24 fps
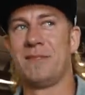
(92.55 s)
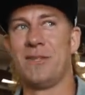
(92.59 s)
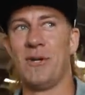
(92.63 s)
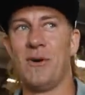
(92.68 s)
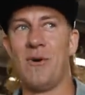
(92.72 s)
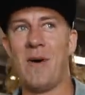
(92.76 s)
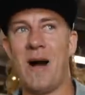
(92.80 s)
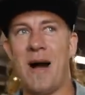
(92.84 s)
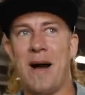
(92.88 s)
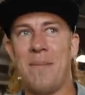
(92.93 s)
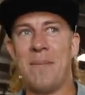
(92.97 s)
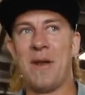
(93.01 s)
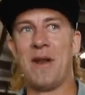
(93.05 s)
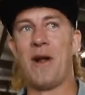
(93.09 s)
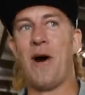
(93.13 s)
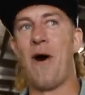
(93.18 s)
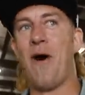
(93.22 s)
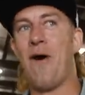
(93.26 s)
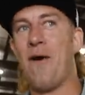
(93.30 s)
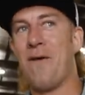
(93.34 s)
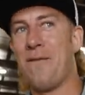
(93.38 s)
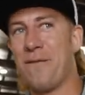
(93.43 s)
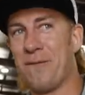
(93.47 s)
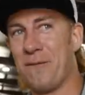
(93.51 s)
So I'm an
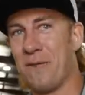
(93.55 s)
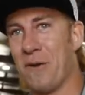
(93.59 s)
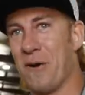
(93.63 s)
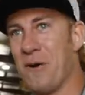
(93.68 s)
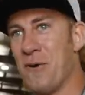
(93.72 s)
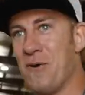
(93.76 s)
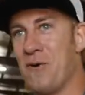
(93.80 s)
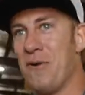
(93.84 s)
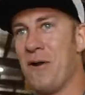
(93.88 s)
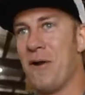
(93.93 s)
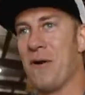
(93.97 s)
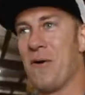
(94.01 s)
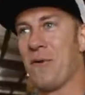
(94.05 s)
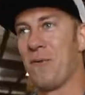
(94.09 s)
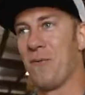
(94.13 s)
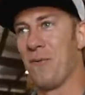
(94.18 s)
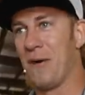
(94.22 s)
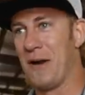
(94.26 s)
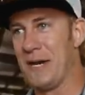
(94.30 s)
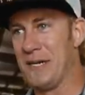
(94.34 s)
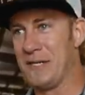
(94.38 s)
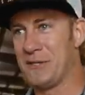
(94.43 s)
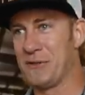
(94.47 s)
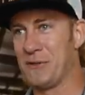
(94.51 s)
off-road
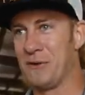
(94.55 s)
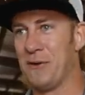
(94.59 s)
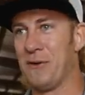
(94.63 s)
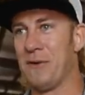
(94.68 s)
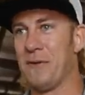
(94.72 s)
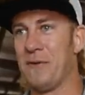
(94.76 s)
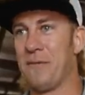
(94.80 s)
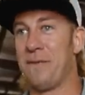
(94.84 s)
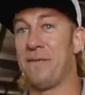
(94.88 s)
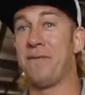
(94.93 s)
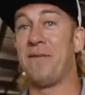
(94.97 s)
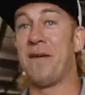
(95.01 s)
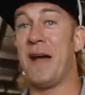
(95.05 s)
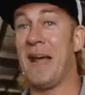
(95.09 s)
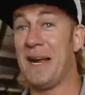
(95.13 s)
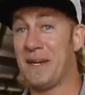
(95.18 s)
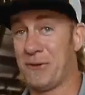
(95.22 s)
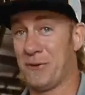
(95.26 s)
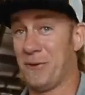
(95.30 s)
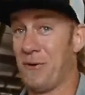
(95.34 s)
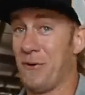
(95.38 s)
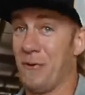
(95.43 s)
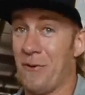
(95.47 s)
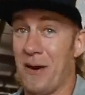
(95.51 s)
racer,
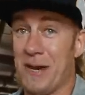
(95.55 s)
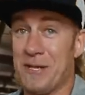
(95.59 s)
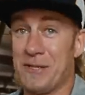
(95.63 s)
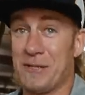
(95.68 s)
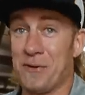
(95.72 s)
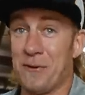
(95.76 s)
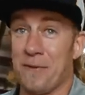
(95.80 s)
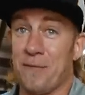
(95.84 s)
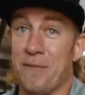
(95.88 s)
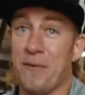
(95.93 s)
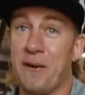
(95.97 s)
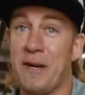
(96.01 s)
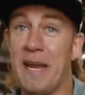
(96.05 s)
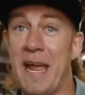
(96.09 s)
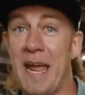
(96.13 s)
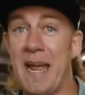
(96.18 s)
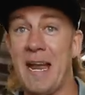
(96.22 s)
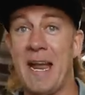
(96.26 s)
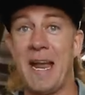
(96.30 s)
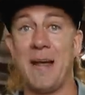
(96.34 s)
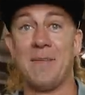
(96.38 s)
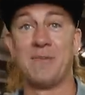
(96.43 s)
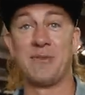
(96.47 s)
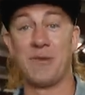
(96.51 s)
factory racer for
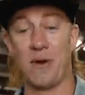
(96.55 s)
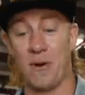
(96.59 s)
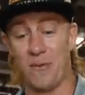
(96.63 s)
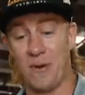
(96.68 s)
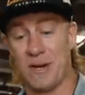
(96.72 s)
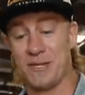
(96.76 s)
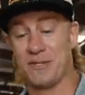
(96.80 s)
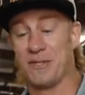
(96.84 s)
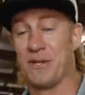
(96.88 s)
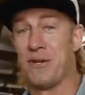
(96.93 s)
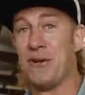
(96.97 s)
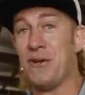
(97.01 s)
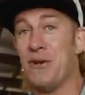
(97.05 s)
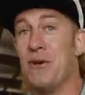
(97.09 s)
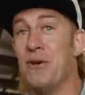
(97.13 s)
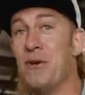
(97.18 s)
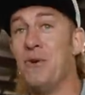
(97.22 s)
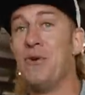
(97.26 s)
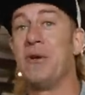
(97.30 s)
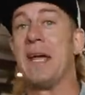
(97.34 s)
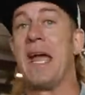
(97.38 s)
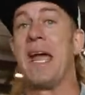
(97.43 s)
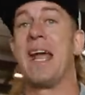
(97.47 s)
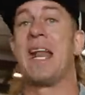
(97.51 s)
Can-Am. So I race the new
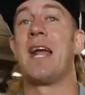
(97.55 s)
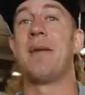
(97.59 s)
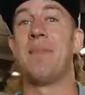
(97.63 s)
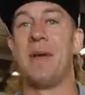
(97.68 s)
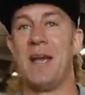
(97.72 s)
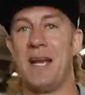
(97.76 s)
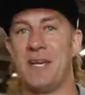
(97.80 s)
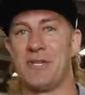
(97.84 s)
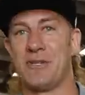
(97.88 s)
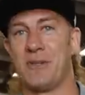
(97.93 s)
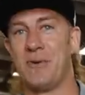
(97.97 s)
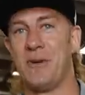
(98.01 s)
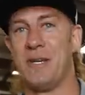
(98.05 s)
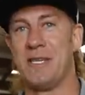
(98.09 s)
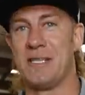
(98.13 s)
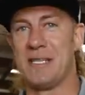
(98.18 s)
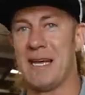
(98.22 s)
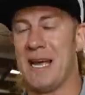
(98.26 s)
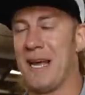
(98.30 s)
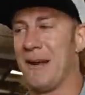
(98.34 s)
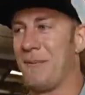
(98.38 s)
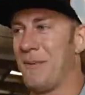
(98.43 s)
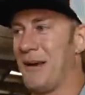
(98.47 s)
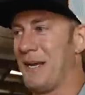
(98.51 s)
Can-Am X3
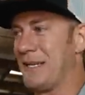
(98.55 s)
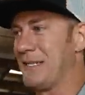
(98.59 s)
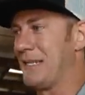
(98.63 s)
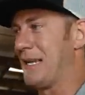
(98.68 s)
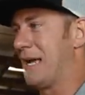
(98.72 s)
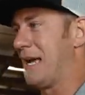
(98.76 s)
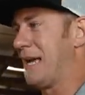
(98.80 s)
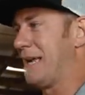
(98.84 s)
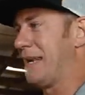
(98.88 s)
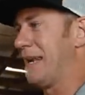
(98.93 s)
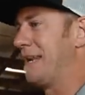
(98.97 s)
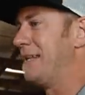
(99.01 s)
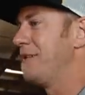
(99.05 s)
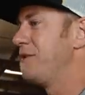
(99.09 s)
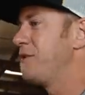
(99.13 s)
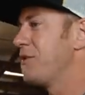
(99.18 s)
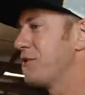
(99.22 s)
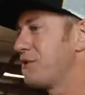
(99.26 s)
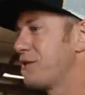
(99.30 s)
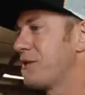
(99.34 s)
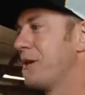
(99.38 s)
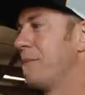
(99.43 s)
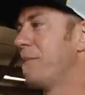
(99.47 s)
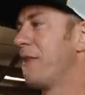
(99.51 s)
side-by-side. And
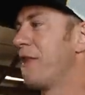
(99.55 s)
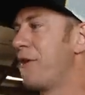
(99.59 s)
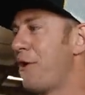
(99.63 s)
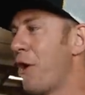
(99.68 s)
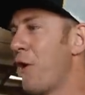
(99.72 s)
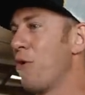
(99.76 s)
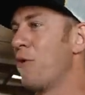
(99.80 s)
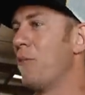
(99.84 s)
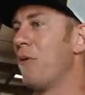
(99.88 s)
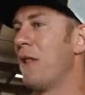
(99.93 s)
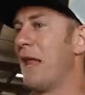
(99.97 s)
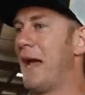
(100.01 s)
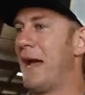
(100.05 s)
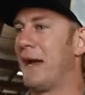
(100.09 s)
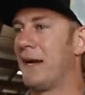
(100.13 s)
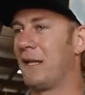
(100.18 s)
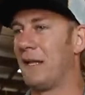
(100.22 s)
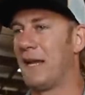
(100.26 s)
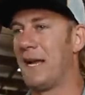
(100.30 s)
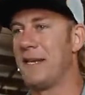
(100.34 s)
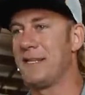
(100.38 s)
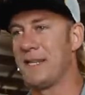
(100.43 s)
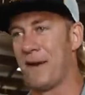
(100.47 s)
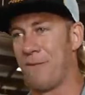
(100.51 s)
just some of the notable
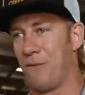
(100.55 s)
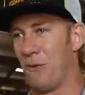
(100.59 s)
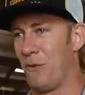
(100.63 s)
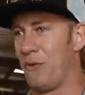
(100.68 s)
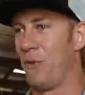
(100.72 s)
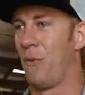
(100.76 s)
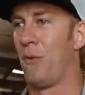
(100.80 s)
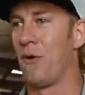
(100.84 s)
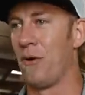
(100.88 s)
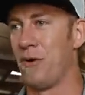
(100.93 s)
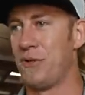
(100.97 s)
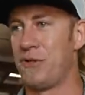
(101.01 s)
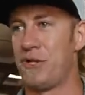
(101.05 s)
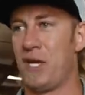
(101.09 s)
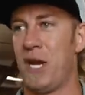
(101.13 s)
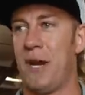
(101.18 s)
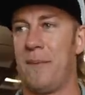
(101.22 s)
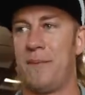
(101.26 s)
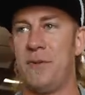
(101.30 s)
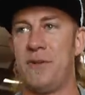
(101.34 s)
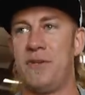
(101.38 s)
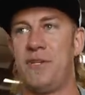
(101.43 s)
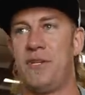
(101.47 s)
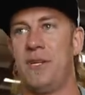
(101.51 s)
accolades, I've won the world
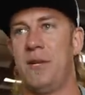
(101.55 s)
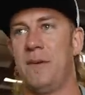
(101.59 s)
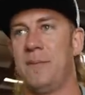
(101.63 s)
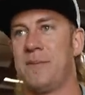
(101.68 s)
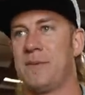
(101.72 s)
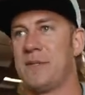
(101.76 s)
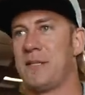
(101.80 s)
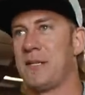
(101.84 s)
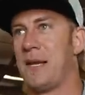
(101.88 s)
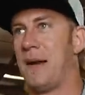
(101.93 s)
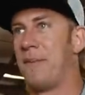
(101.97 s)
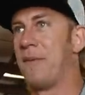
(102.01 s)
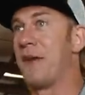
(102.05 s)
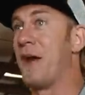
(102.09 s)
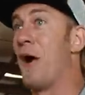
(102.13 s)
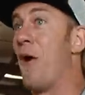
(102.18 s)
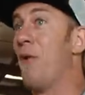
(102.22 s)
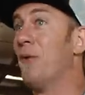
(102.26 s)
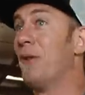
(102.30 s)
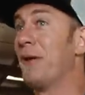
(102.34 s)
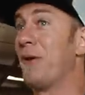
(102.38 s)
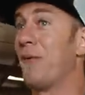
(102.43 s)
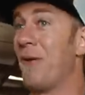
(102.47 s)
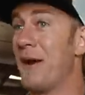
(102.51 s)
championships. I'm the
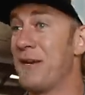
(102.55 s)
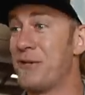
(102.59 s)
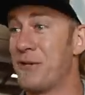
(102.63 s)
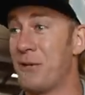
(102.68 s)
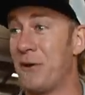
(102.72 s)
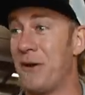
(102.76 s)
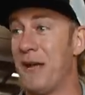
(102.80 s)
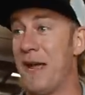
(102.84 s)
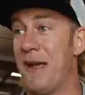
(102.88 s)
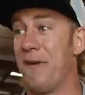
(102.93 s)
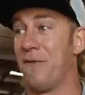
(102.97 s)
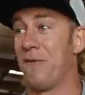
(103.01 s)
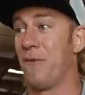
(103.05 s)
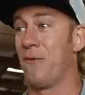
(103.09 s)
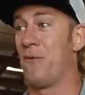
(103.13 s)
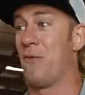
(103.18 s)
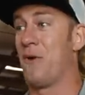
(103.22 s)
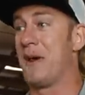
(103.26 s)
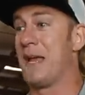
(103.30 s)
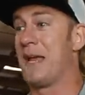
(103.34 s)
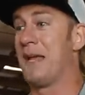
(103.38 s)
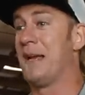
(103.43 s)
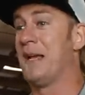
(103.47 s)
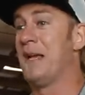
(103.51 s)
only racer to ever
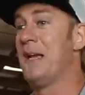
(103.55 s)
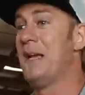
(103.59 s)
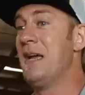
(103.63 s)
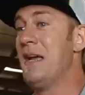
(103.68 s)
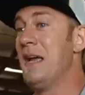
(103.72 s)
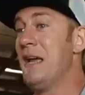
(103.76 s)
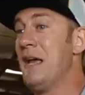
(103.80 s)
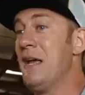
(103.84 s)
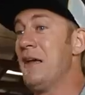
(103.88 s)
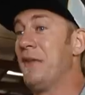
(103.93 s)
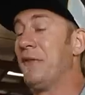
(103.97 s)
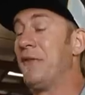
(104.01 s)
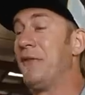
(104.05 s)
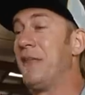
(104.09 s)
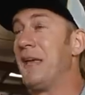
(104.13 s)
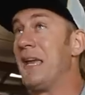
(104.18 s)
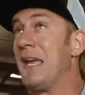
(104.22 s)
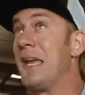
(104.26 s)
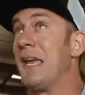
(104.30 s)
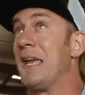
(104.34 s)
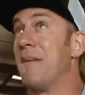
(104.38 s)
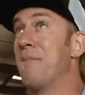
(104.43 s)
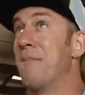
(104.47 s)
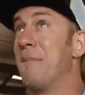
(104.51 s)
win
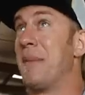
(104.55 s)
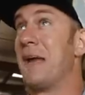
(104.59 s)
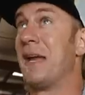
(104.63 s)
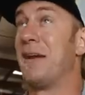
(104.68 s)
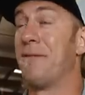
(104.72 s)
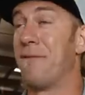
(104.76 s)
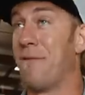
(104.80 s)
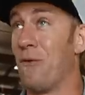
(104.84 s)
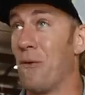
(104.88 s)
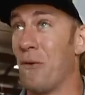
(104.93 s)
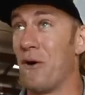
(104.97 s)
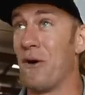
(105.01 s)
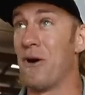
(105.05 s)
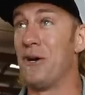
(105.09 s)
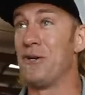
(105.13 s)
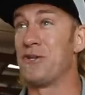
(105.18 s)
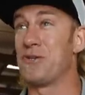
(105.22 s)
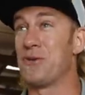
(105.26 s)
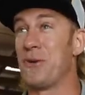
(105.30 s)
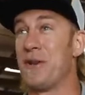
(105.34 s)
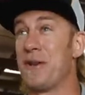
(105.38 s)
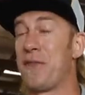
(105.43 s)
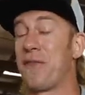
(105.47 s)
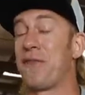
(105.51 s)
the Mint
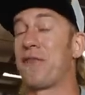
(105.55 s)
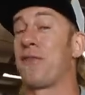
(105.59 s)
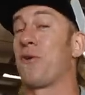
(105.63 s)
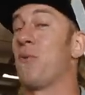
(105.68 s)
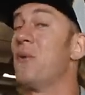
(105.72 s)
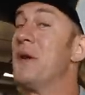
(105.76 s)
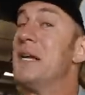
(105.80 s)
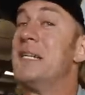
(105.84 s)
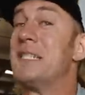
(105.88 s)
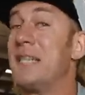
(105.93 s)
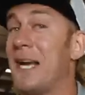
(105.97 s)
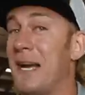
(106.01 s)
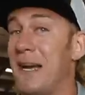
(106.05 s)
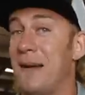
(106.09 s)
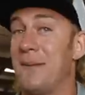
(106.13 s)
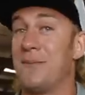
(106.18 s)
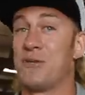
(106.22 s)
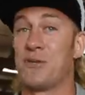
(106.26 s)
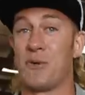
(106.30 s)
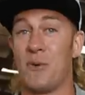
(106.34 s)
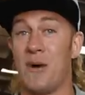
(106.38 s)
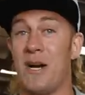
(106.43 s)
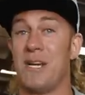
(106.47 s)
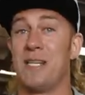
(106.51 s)
400 3
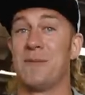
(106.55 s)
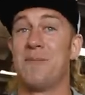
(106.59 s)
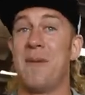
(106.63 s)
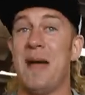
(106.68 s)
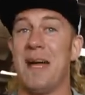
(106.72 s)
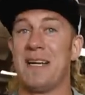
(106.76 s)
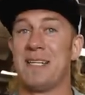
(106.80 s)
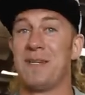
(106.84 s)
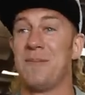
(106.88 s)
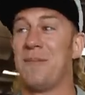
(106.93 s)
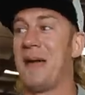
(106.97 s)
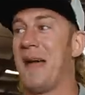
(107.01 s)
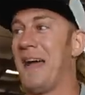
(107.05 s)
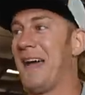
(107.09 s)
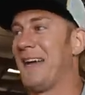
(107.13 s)
times, twice back to back.